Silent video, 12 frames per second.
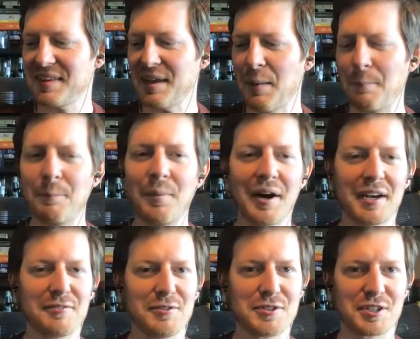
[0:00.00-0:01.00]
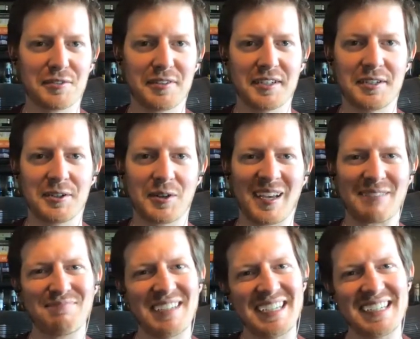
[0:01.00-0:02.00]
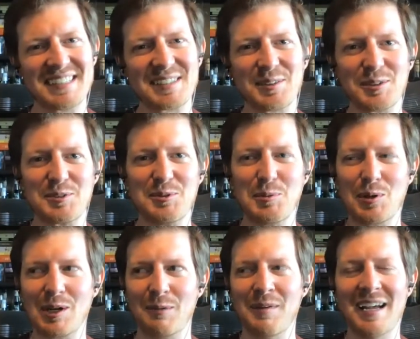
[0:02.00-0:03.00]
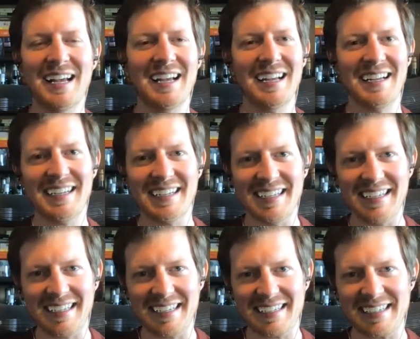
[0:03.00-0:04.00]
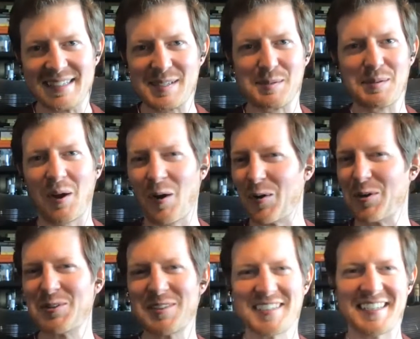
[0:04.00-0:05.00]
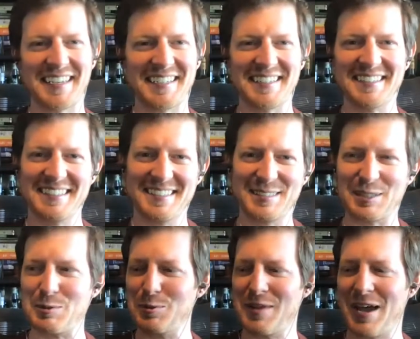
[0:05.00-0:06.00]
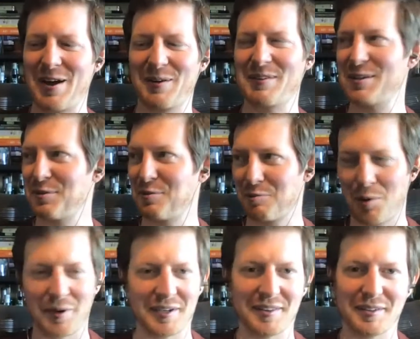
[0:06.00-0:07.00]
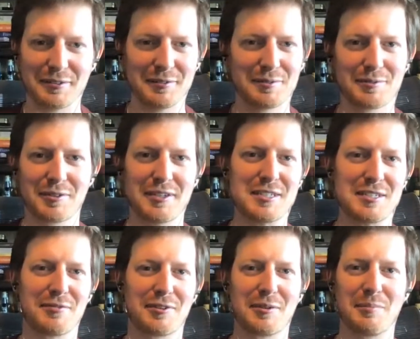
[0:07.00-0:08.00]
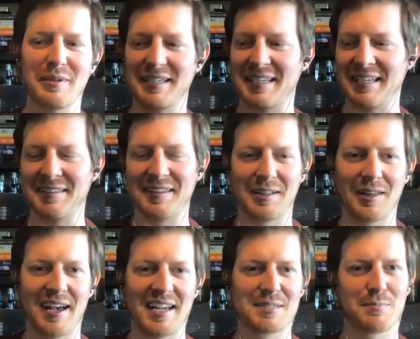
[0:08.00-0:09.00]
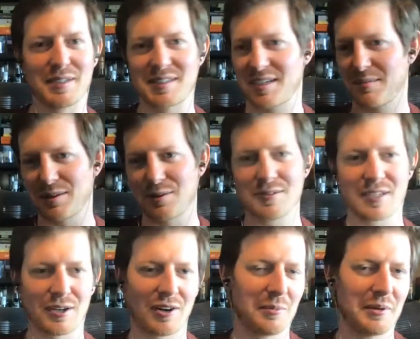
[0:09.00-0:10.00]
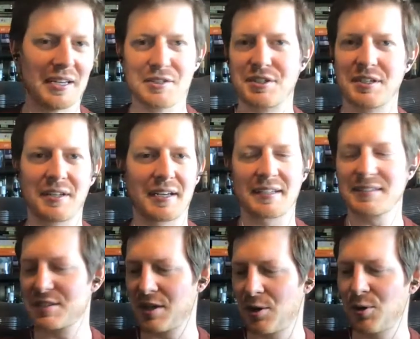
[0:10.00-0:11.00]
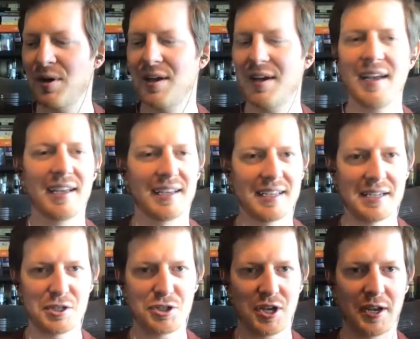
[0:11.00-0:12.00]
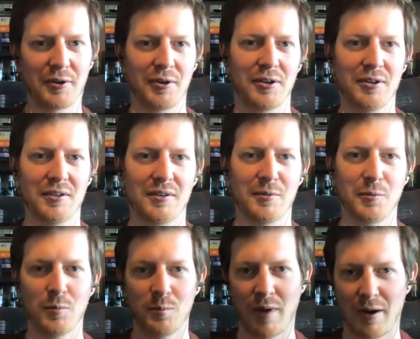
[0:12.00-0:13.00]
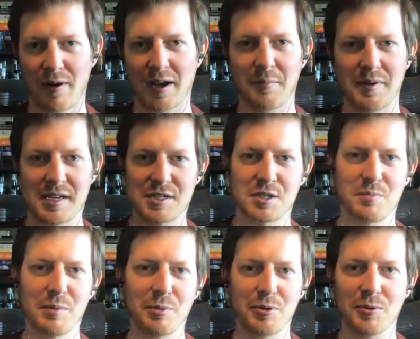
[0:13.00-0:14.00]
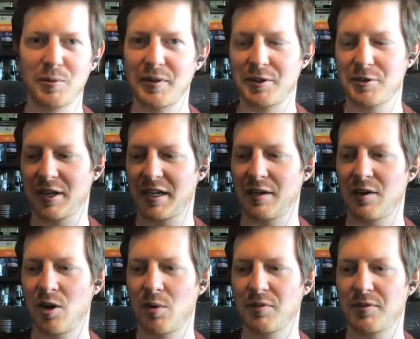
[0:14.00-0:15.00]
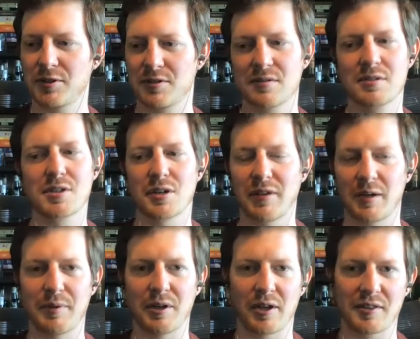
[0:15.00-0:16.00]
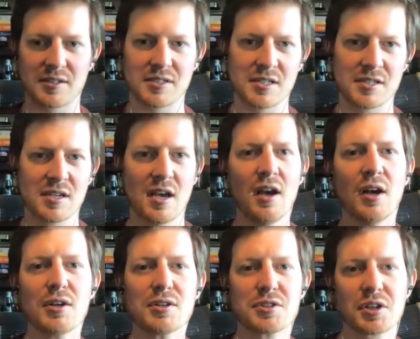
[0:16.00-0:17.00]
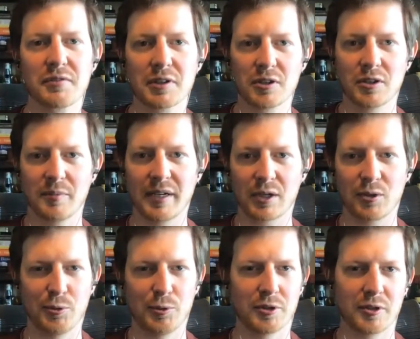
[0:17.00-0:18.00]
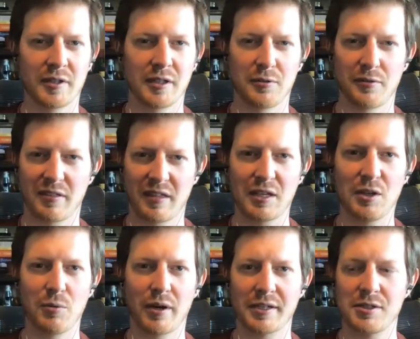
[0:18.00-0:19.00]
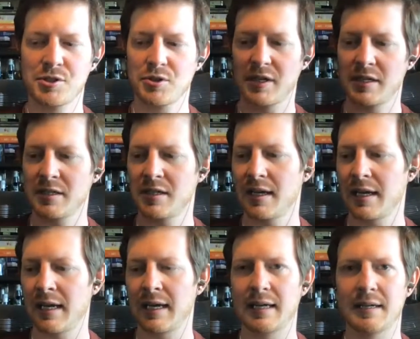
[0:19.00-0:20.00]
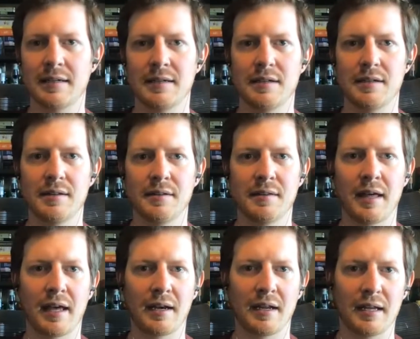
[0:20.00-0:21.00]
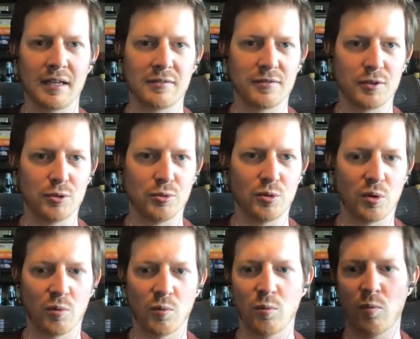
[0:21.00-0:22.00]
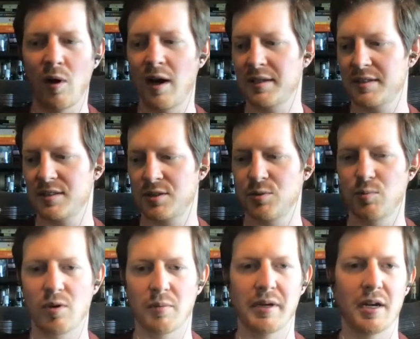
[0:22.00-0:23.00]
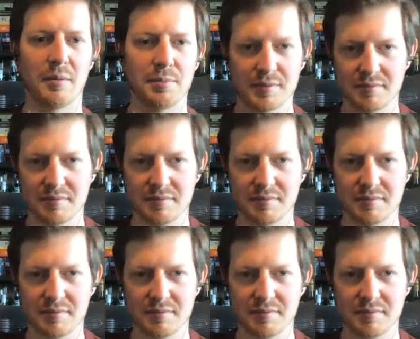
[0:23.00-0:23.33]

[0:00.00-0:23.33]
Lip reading: But if you serve it and you're like, it's a little too warm, it's harder to get it to cool down. I mean, you can throw it in the fridge for a bit in the glass, but it's going to be losing carbonation. So in general, my recommendation to people when they're drinking at home, if you're serving a beer like this, is serve it a little bit cooler than you think you want to enjoy it. And then if you want to warm it up,